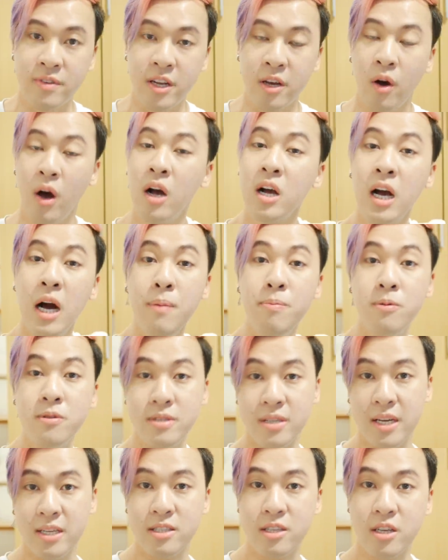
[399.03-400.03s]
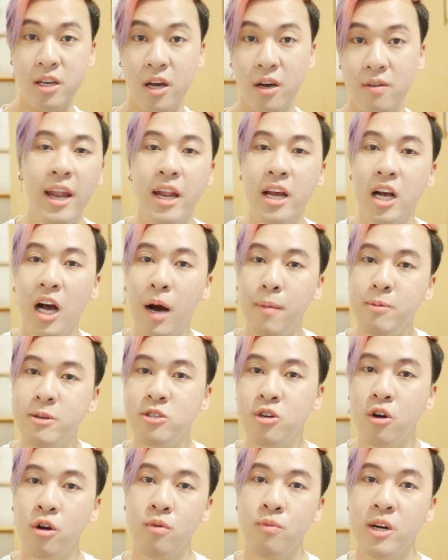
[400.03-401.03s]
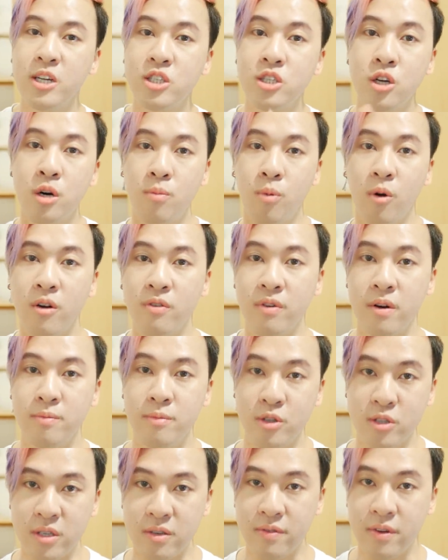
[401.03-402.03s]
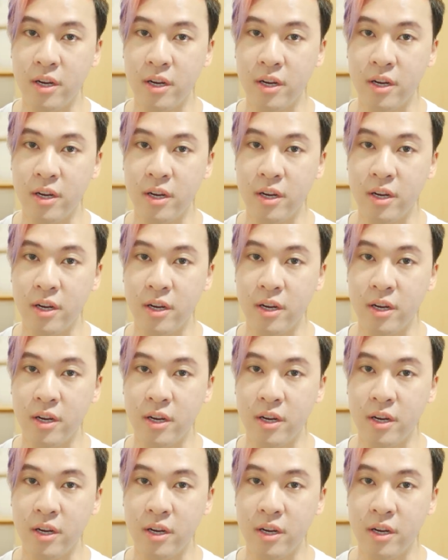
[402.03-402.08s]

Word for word: video a couple days ago. And it copies her original Boyfriend music